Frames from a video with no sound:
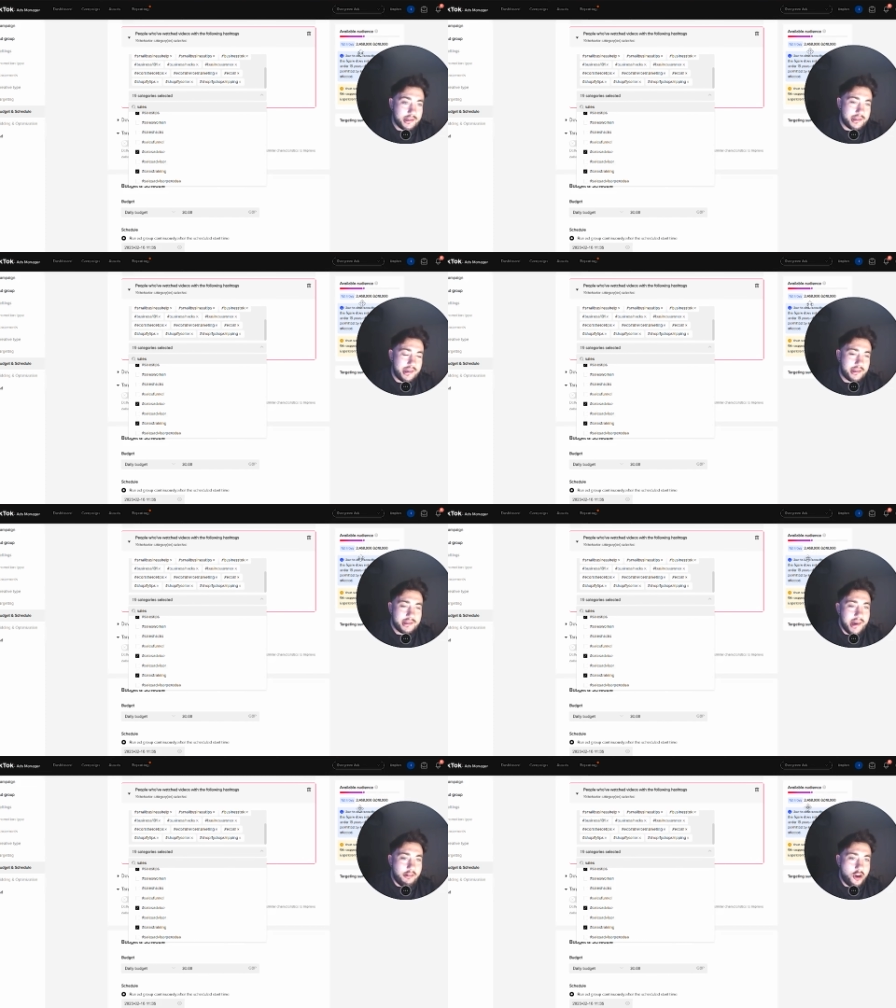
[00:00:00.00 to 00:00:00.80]
It says it's
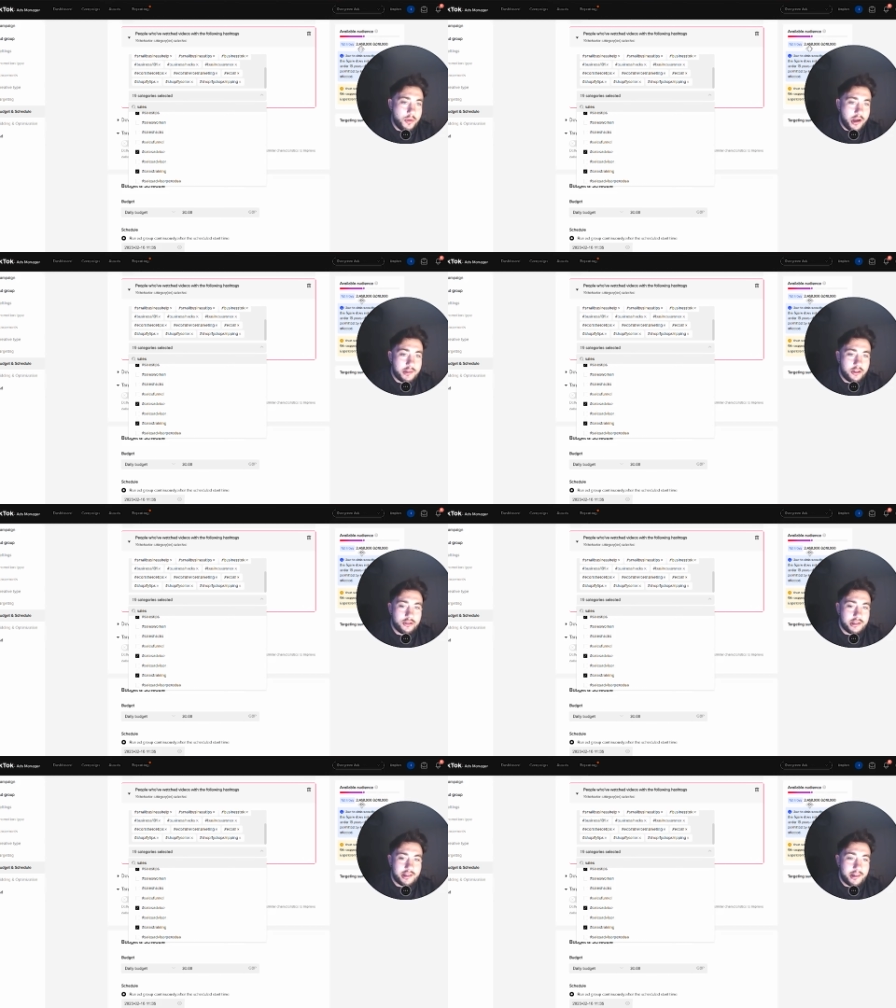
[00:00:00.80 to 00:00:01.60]
narrow based because
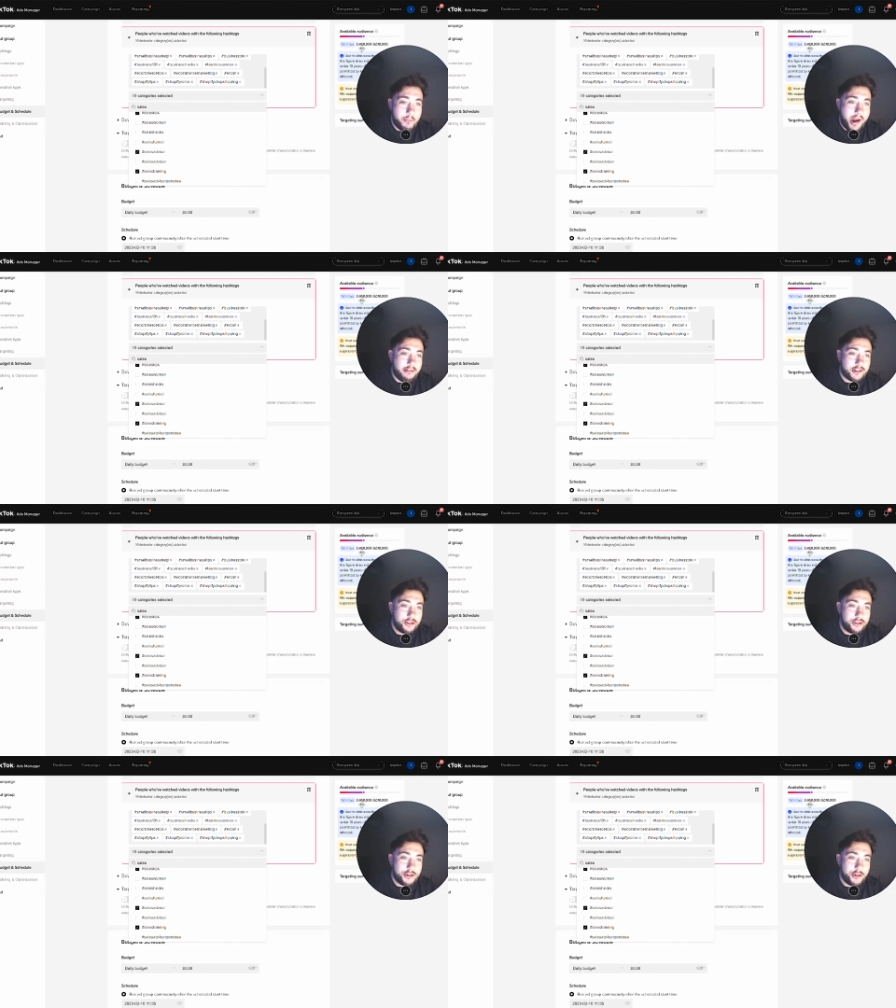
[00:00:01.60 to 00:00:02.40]
it's in
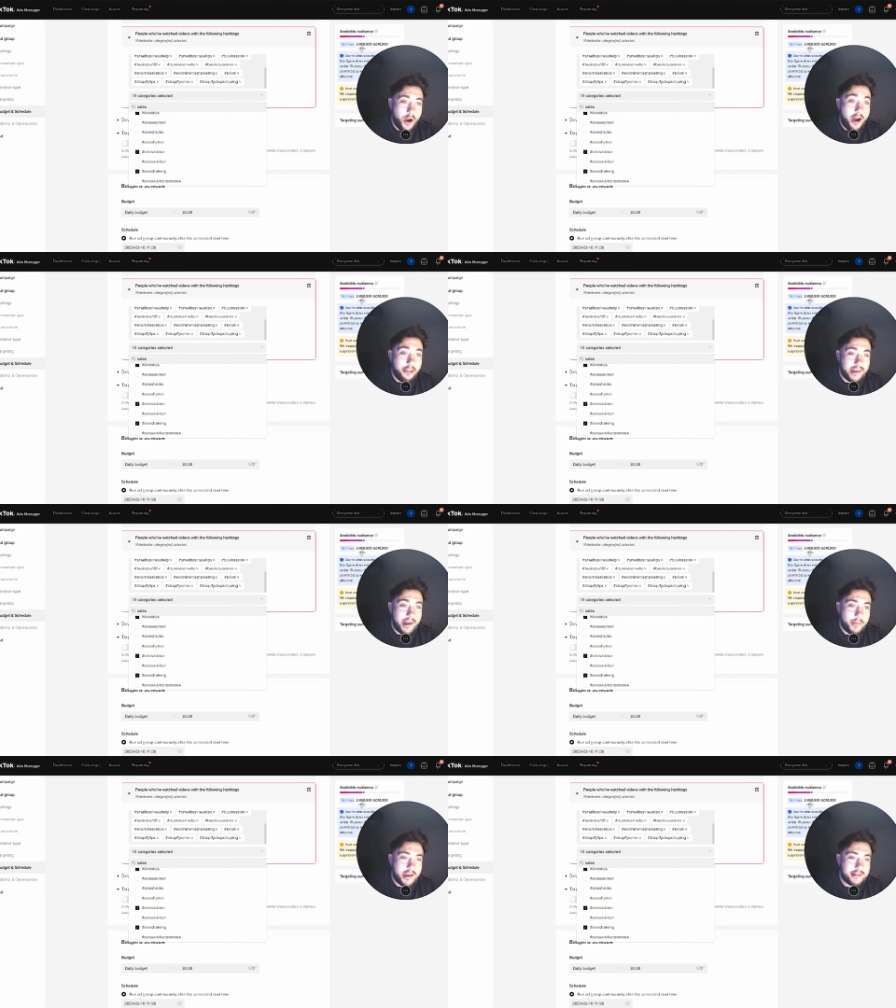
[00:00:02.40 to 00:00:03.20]
comparison to other
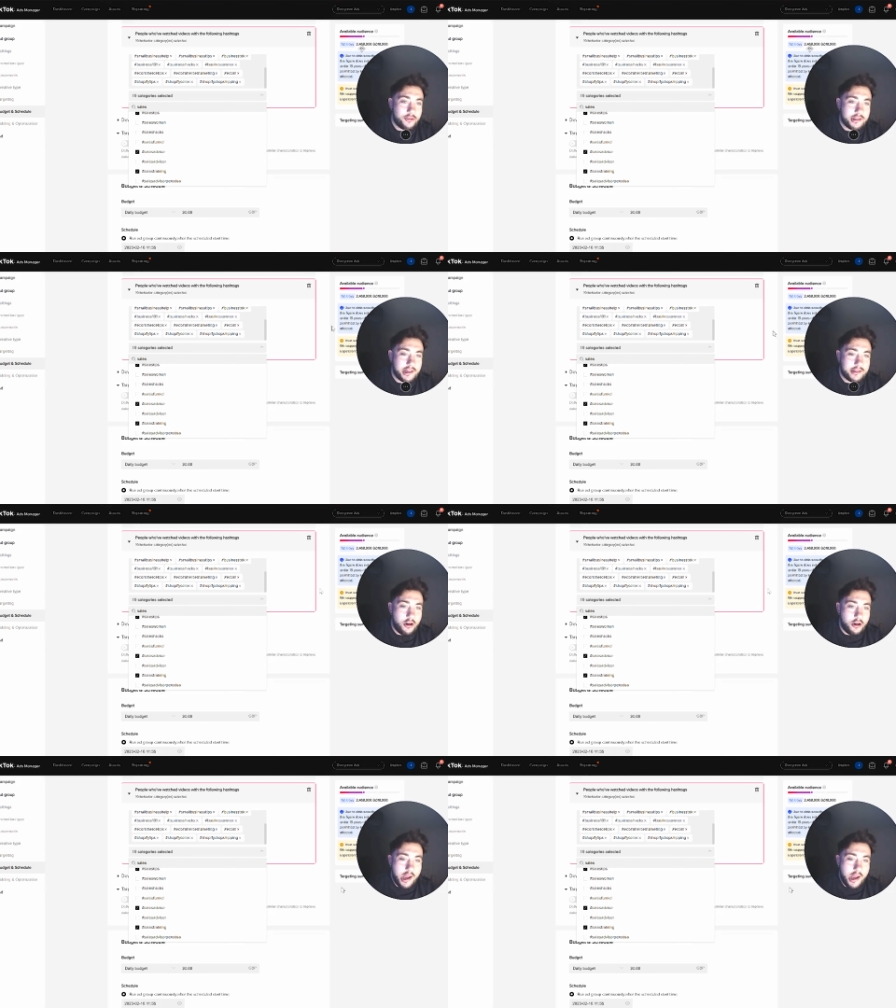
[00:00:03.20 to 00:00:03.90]
campaigns on TikTok.